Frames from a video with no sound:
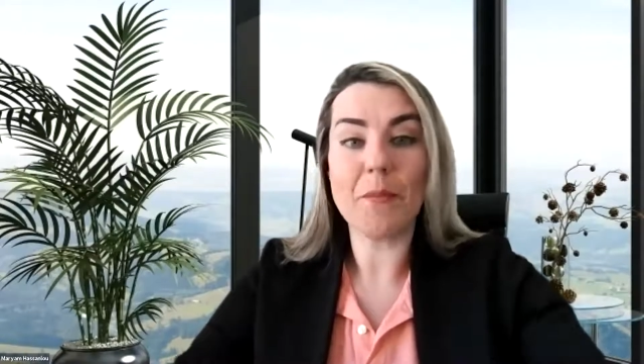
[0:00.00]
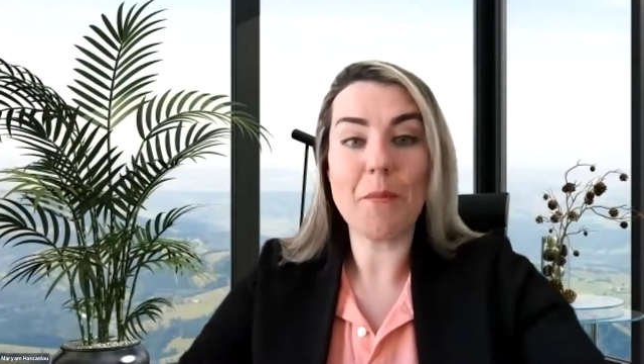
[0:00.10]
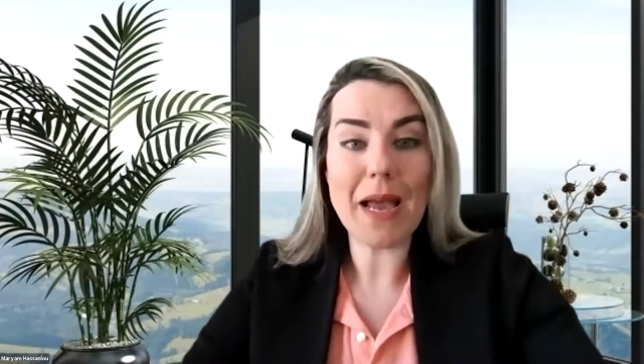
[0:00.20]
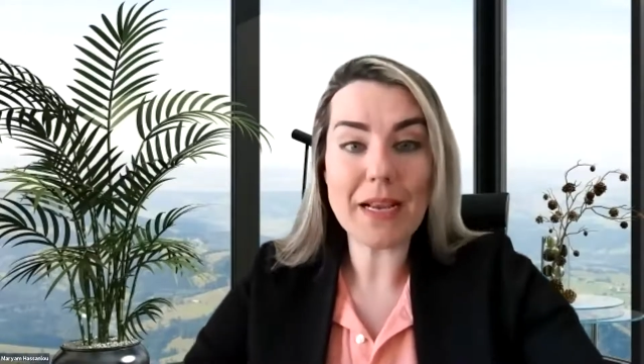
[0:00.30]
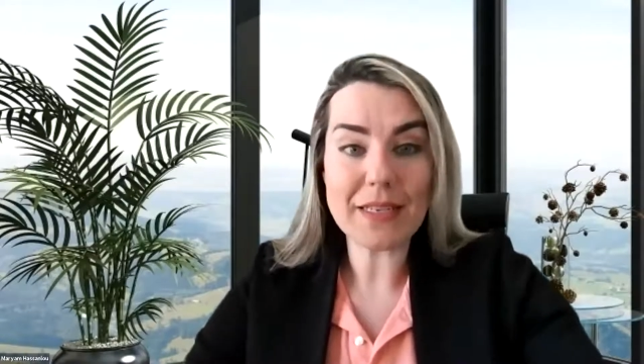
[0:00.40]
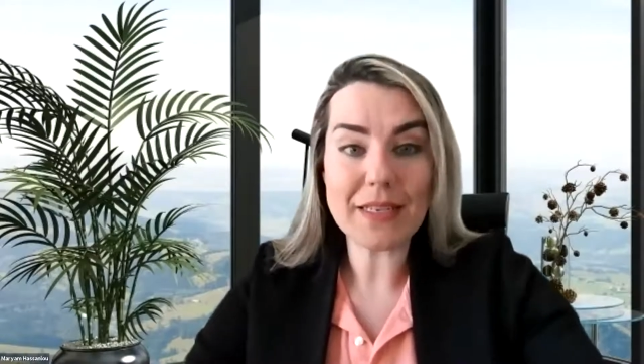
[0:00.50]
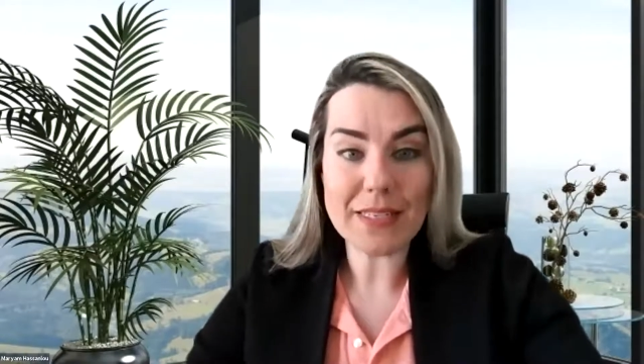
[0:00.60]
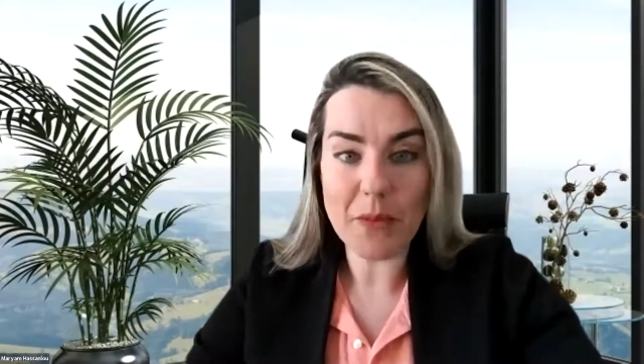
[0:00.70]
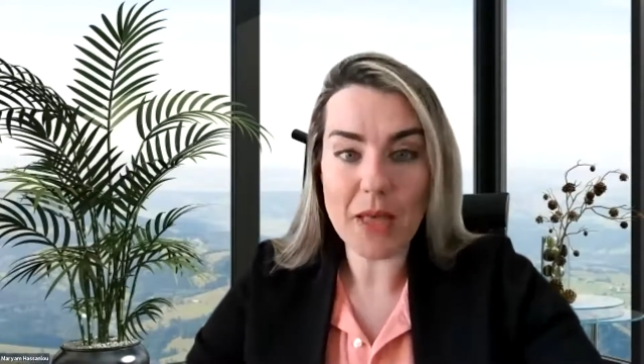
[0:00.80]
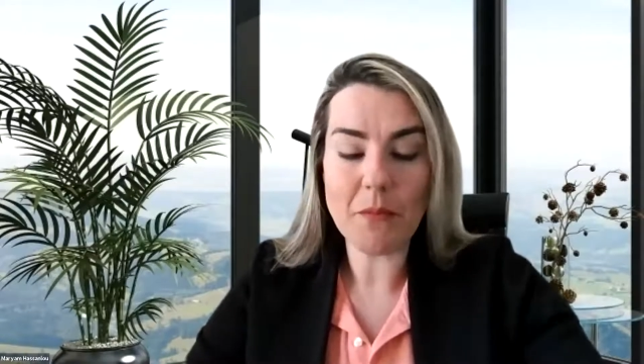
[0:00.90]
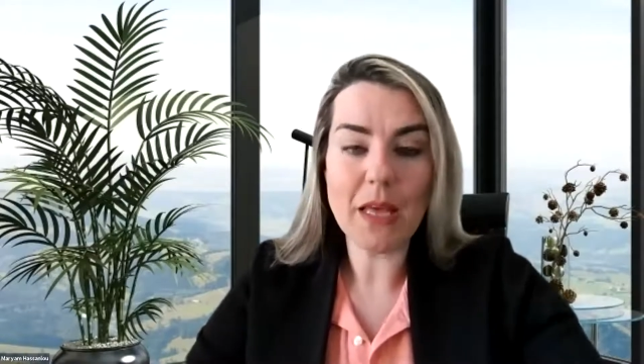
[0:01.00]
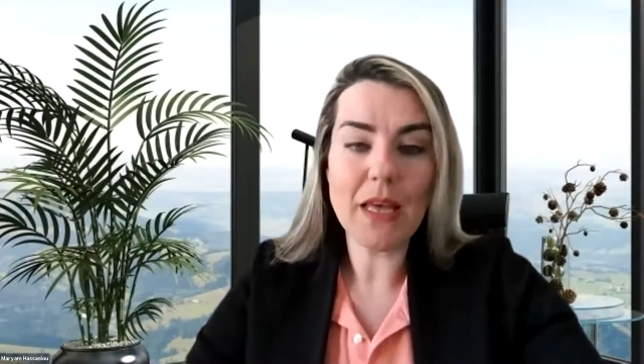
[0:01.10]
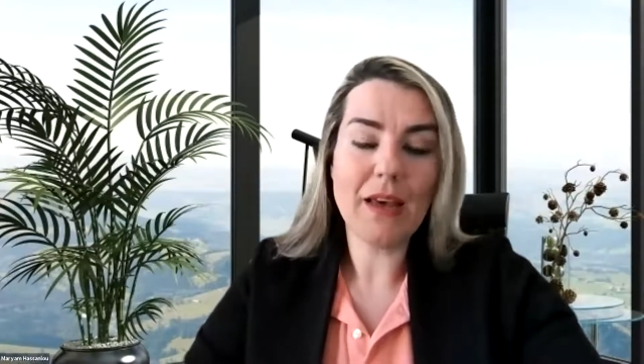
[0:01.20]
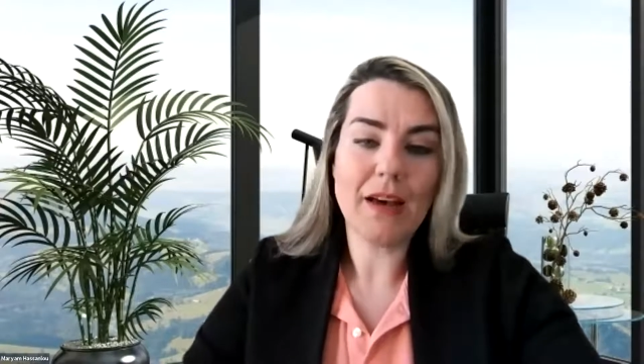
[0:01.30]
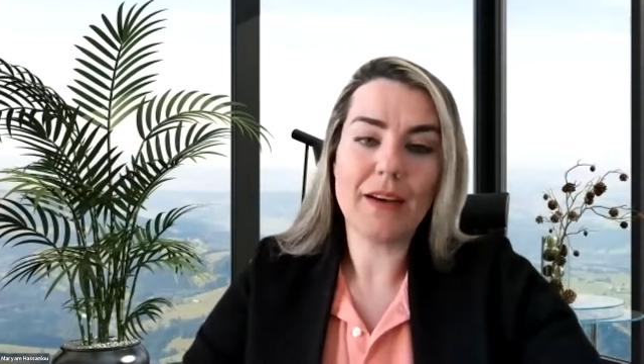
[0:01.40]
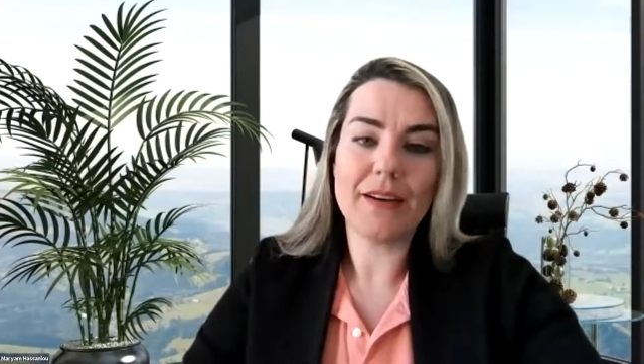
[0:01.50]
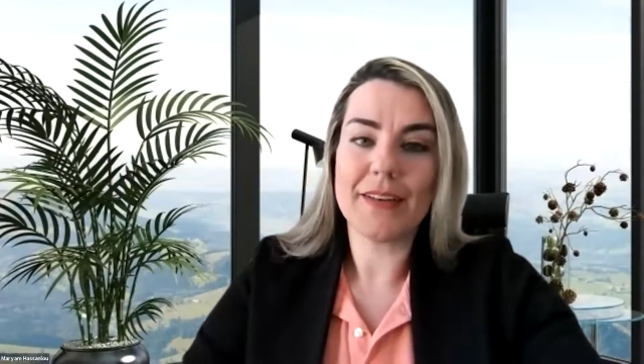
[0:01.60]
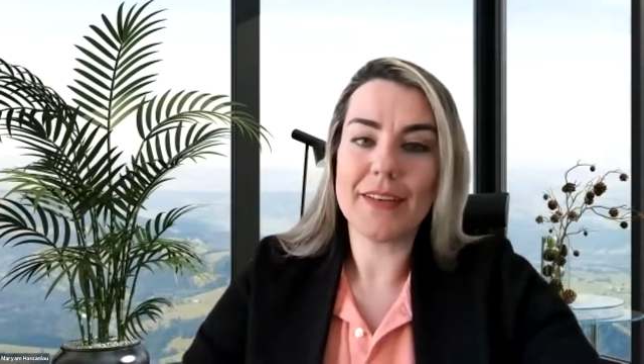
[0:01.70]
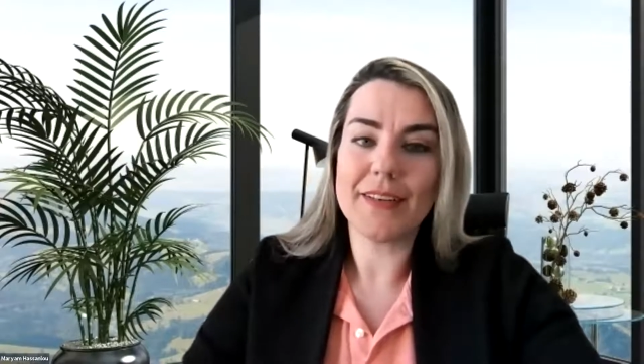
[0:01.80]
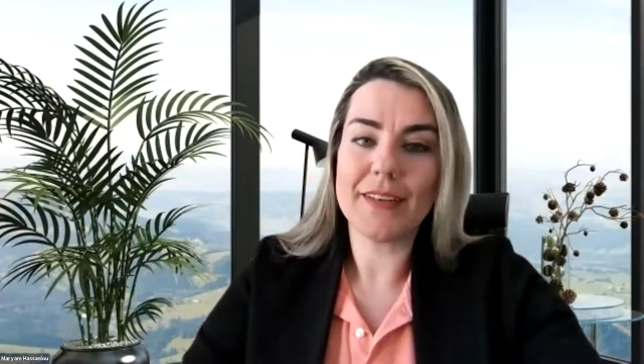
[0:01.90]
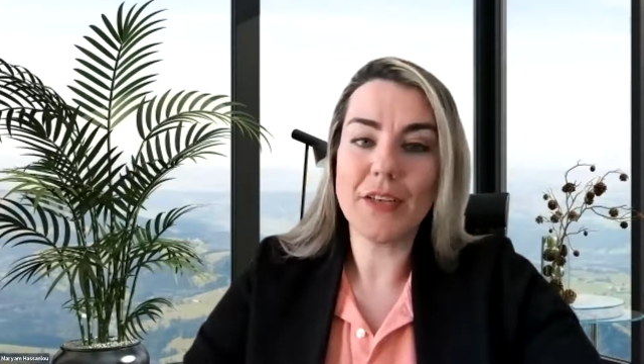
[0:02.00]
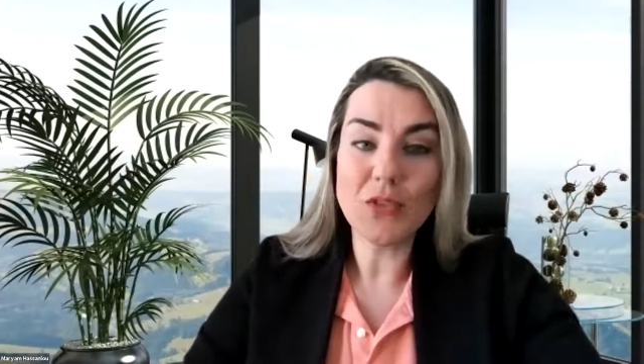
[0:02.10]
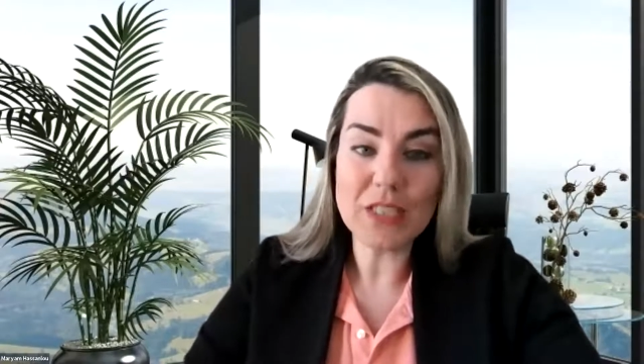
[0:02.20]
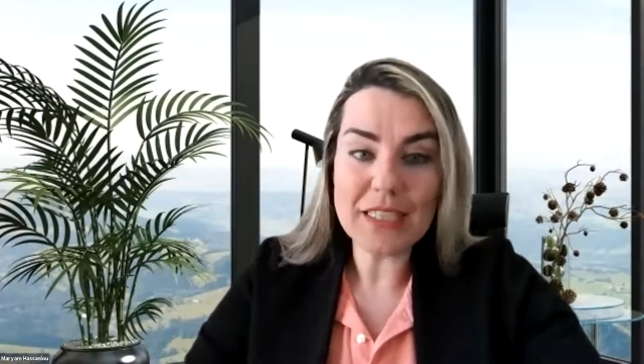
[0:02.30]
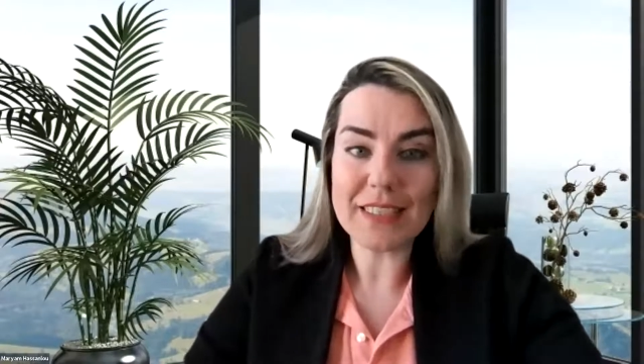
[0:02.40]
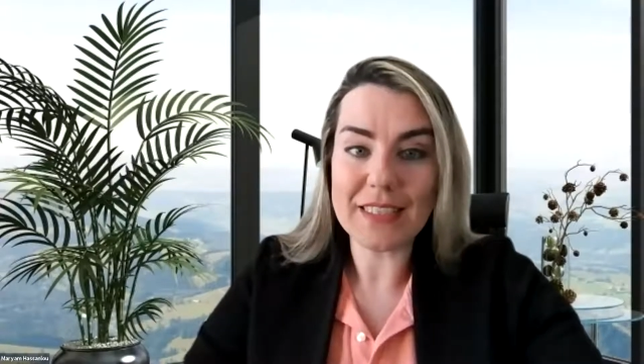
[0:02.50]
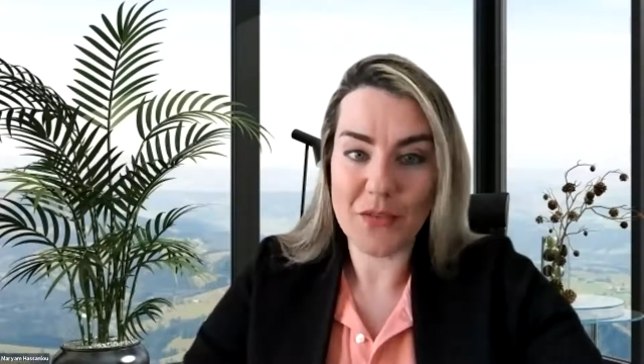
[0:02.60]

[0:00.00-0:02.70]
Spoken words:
the maximum utility